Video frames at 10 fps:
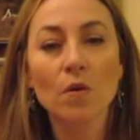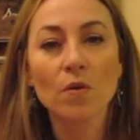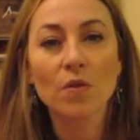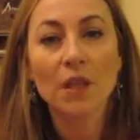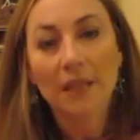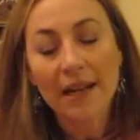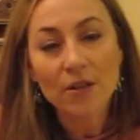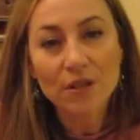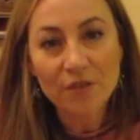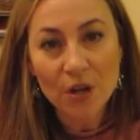the
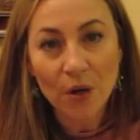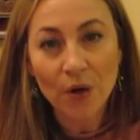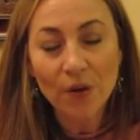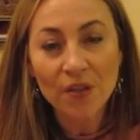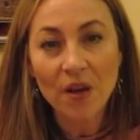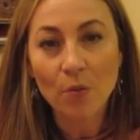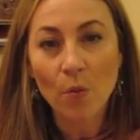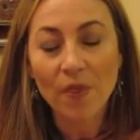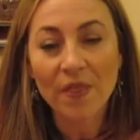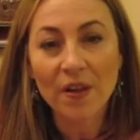layers of the earth and
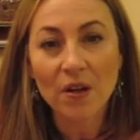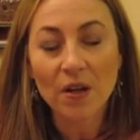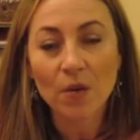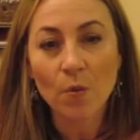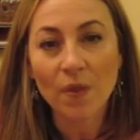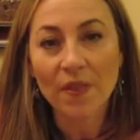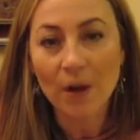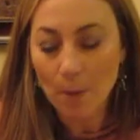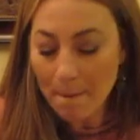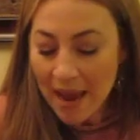what
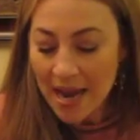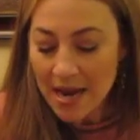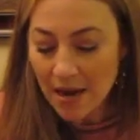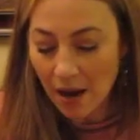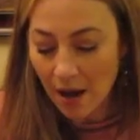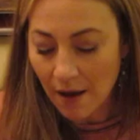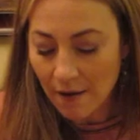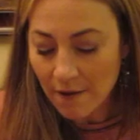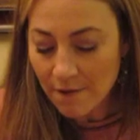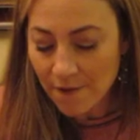they're made
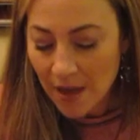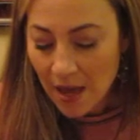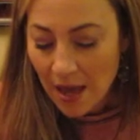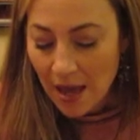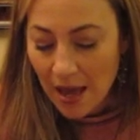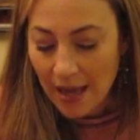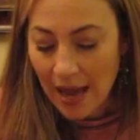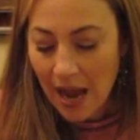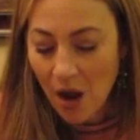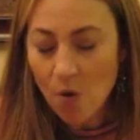of, and
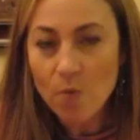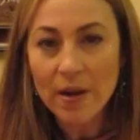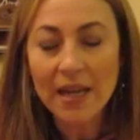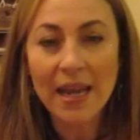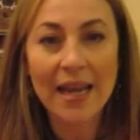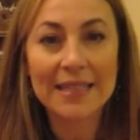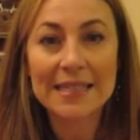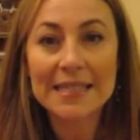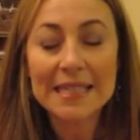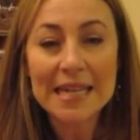how we can
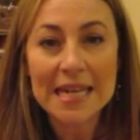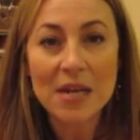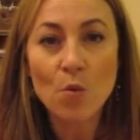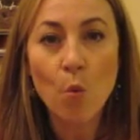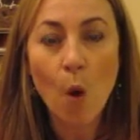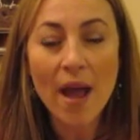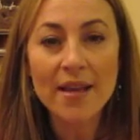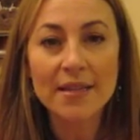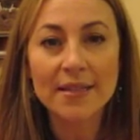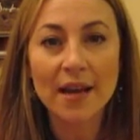see
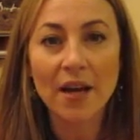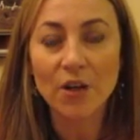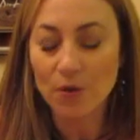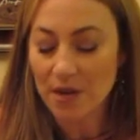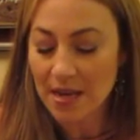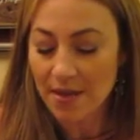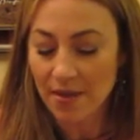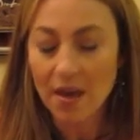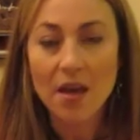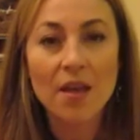what is
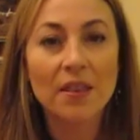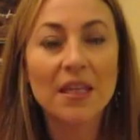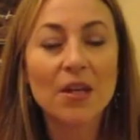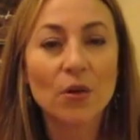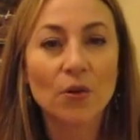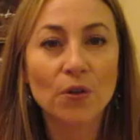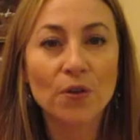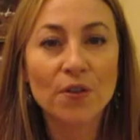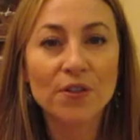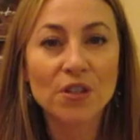underneath the
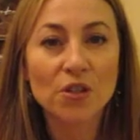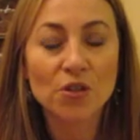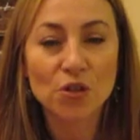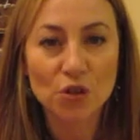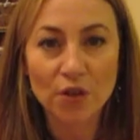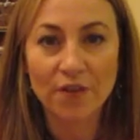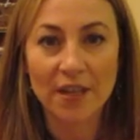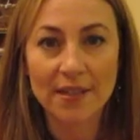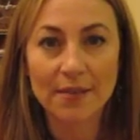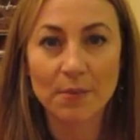earth's
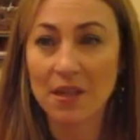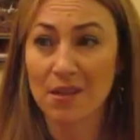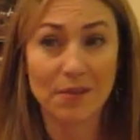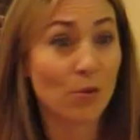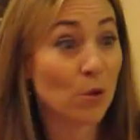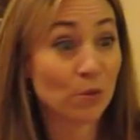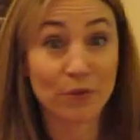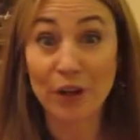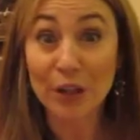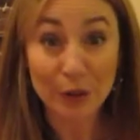surface, because of course we're
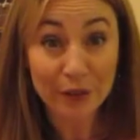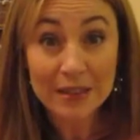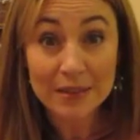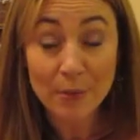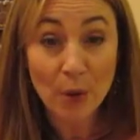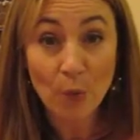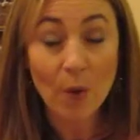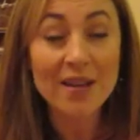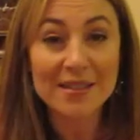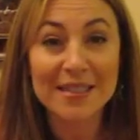very curious about
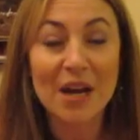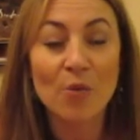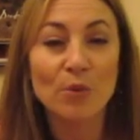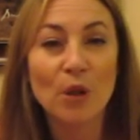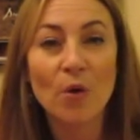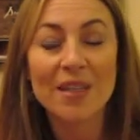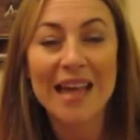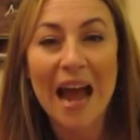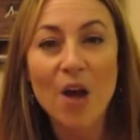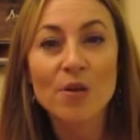what is down below us.
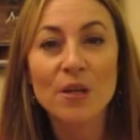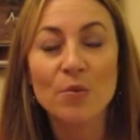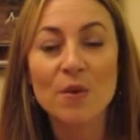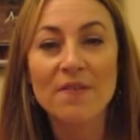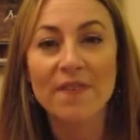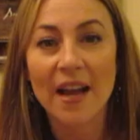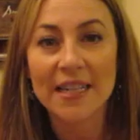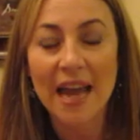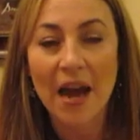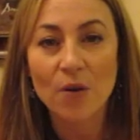How can we
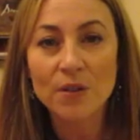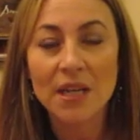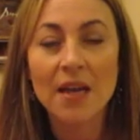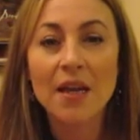find out?